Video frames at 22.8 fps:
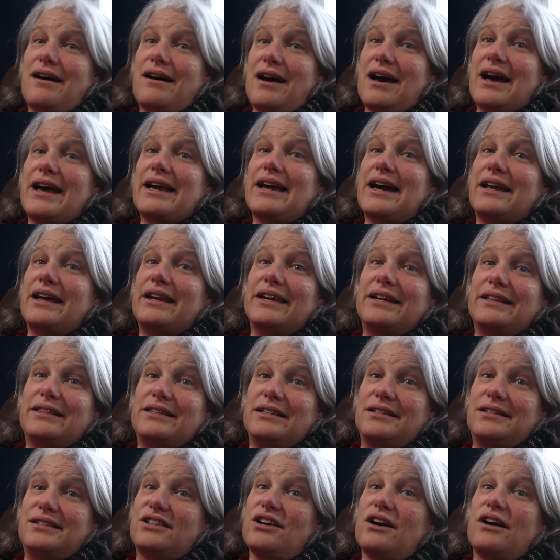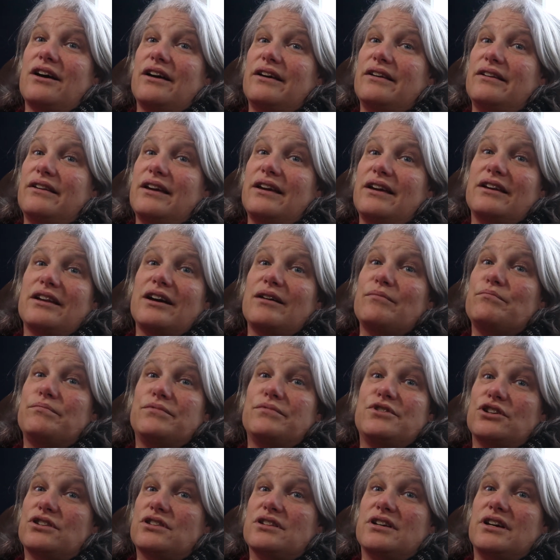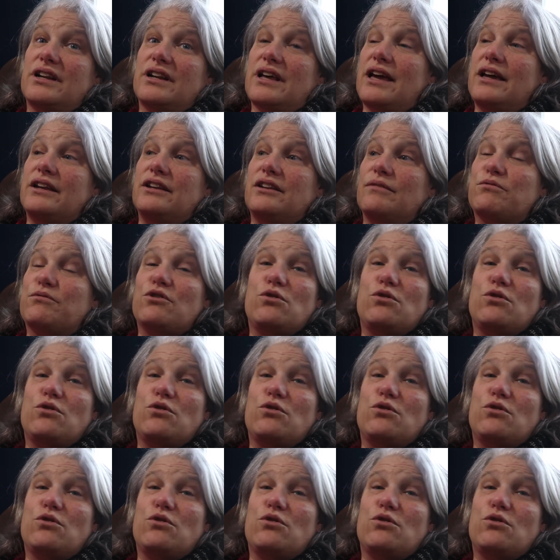I got to get this done. And I'm just going to end up